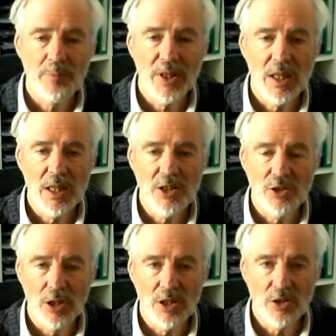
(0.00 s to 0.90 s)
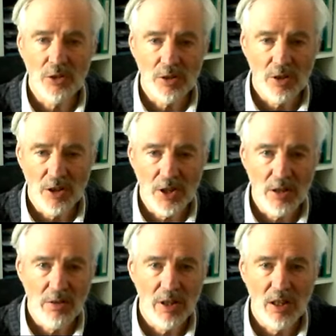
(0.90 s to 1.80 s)
is not a
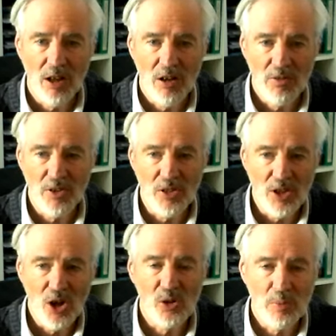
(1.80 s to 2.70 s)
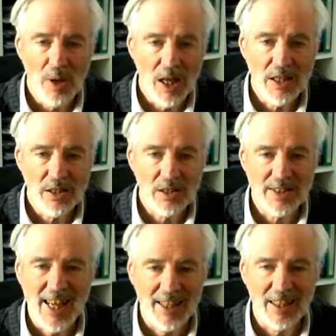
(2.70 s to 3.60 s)
theory of the whole mind
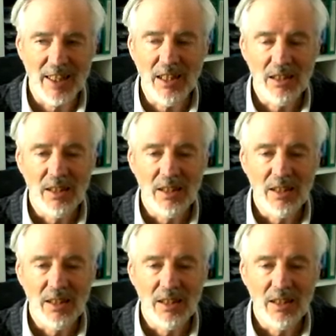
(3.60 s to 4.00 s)
exactly.